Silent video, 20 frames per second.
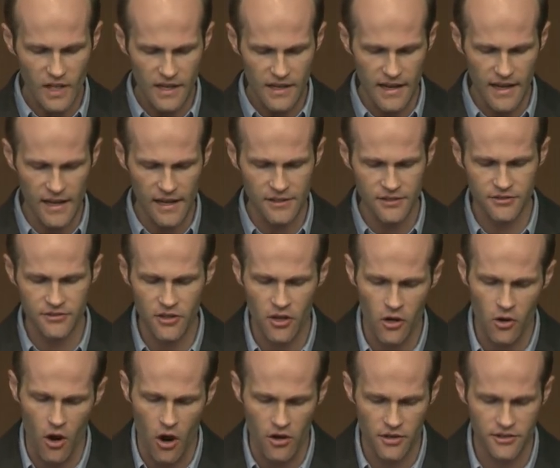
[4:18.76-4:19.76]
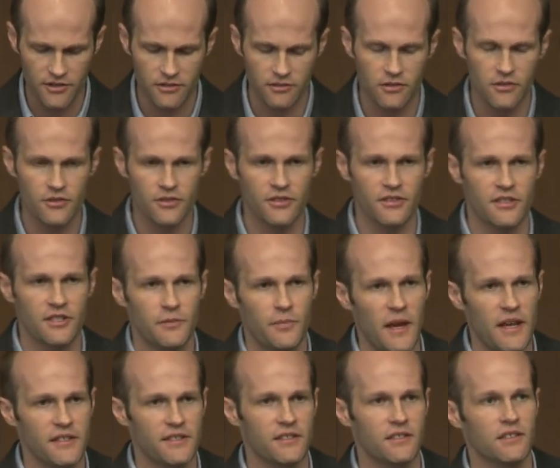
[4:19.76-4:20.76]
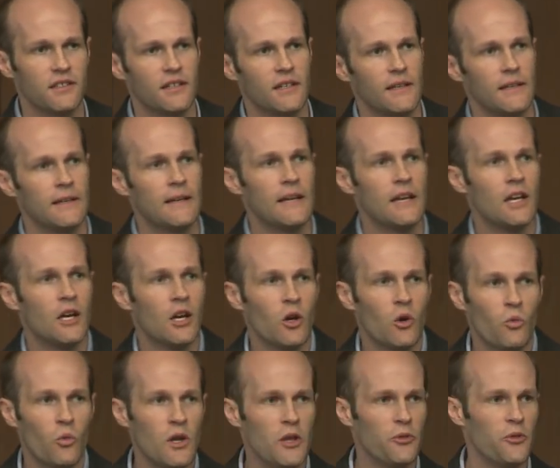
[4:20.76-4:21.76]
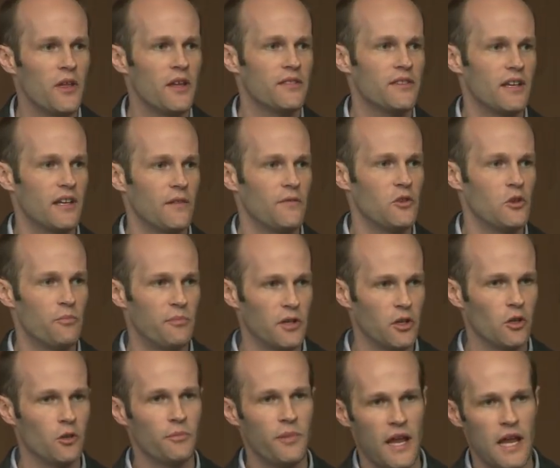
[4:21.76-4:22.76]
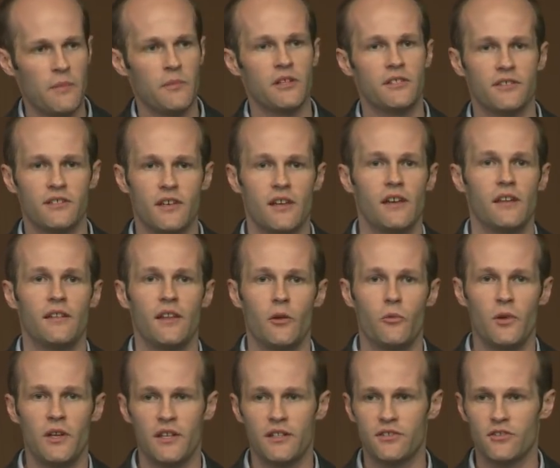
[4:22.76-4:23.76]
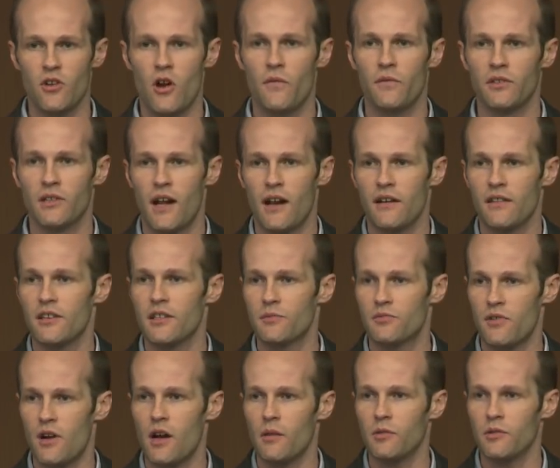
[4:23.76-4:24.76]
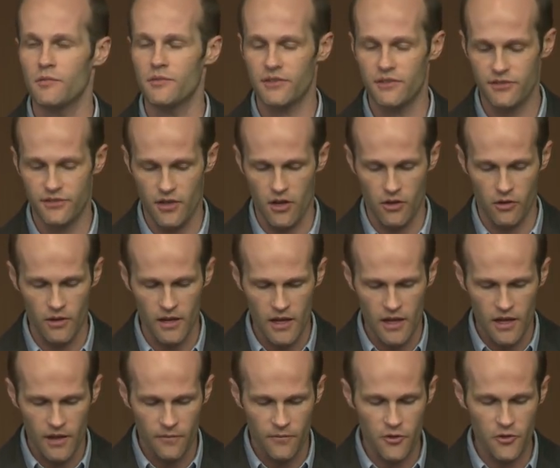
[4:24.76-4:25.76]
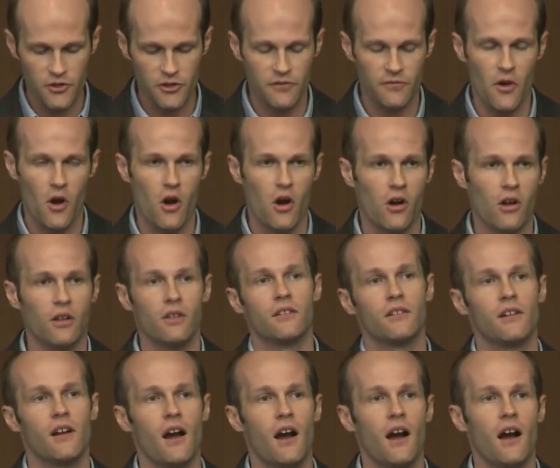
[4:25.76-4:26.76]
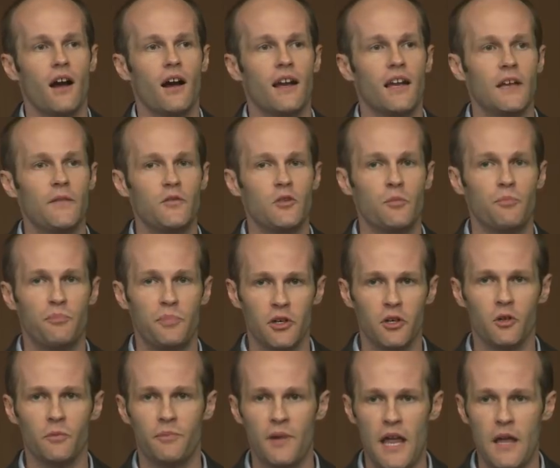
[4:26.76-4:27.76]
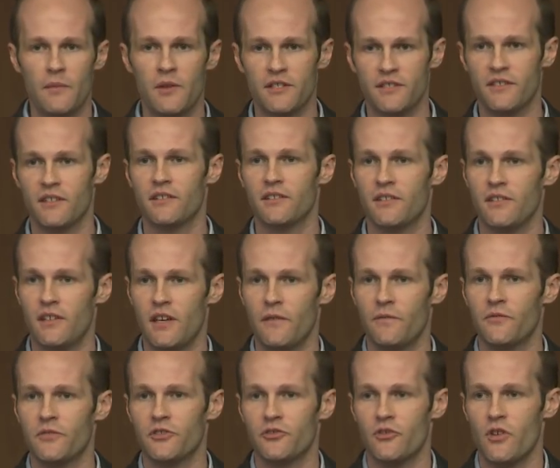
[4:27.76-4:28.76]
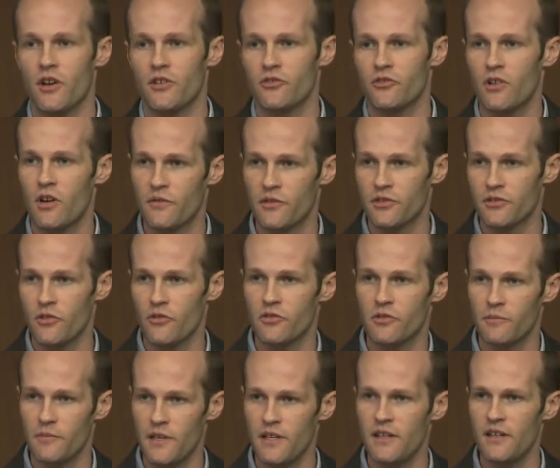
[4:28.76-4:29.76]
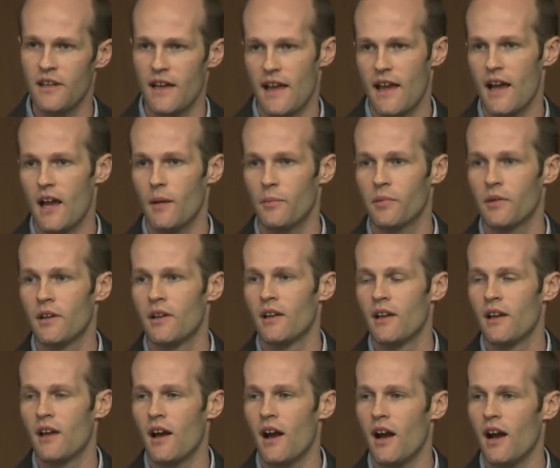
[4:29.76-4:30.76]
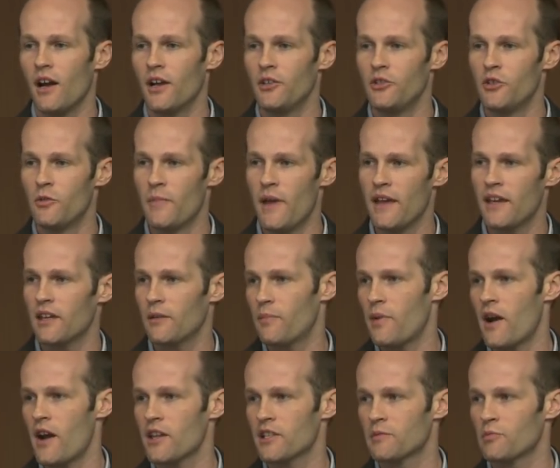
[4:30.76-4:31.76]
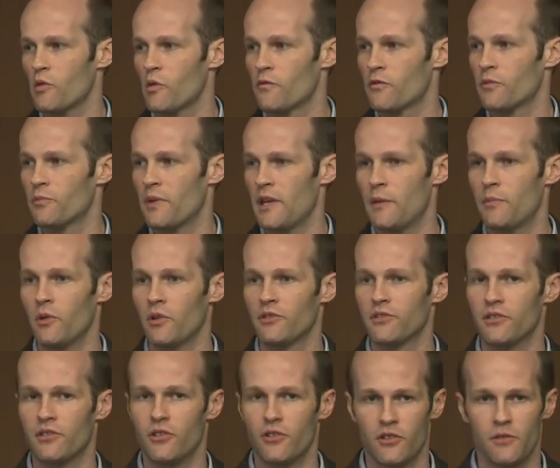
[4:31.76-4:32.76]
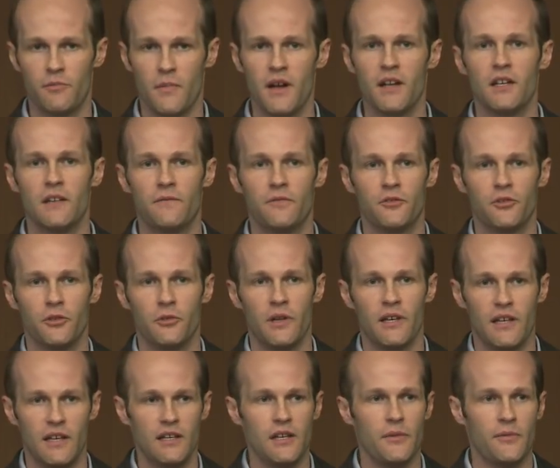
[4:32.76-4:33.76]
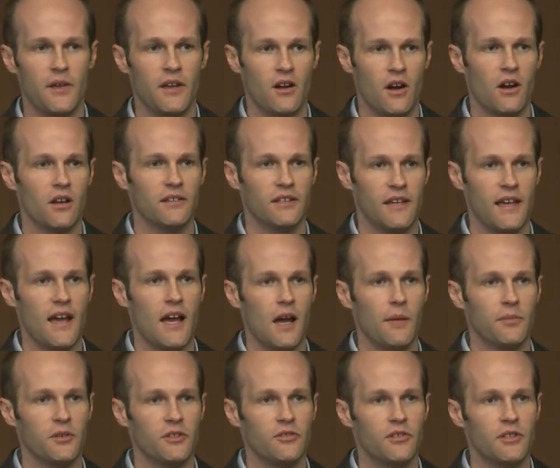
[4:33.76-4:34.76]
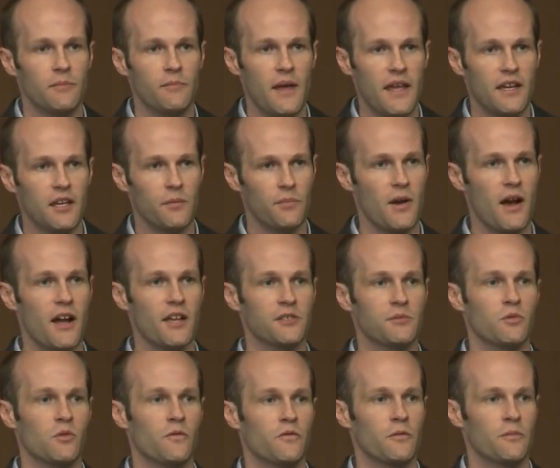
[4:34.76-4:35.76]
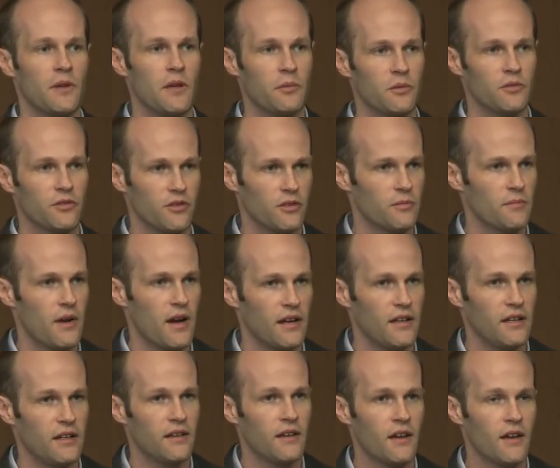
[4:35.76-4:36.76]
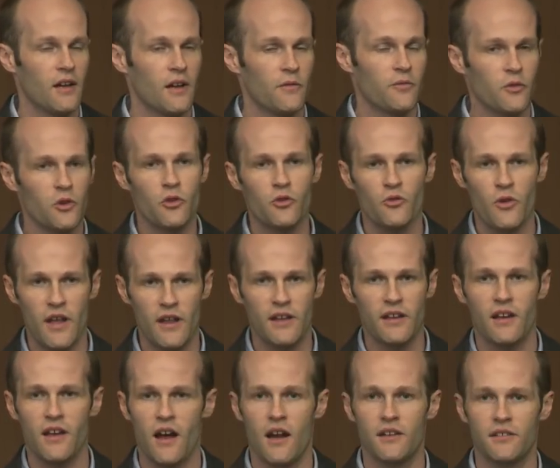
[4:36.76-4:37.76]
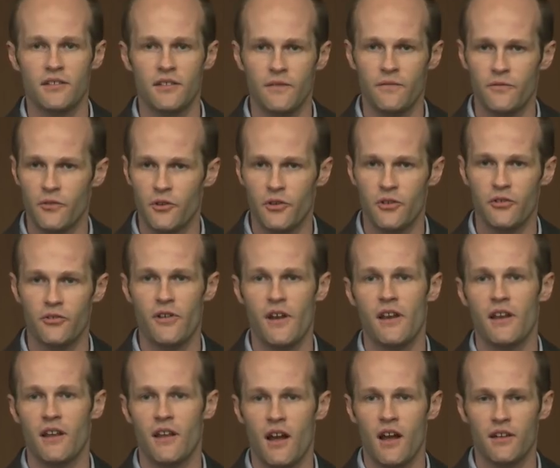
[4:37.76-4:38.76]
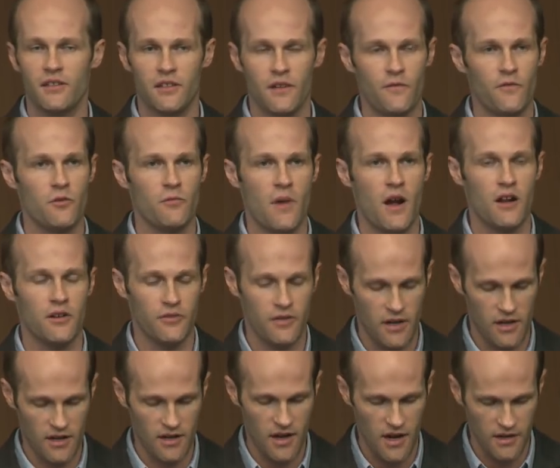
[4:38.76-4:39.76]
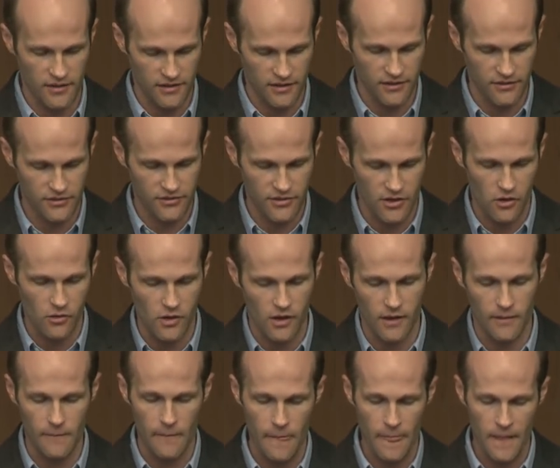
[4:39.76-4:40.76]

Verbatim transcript: And so our solution is basically we think that if you build payments in, that we can solve a lot of these problems. So first of all, uh, if you build payments into the infrastructure of a social media app, uh, you make it possible for people to earn money for doing anything on the app. You can make it possible for people to earn money for creating content, for curating content, for moderating content, and so on.